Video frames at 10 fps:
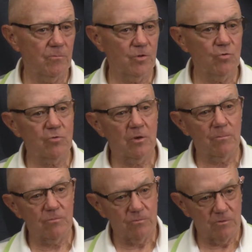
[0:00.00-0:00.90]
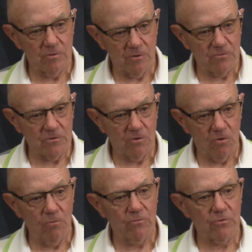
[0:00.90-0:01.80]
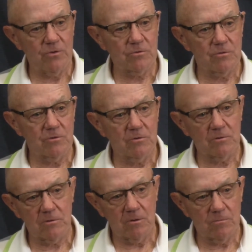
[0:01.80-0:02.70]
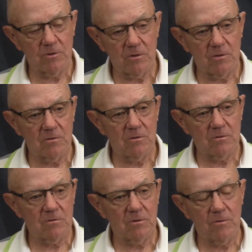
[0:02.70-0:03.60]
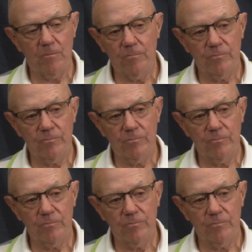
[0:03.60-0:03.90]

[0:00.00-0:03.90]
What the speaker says: used up enough in your home freezer, you could come get it. So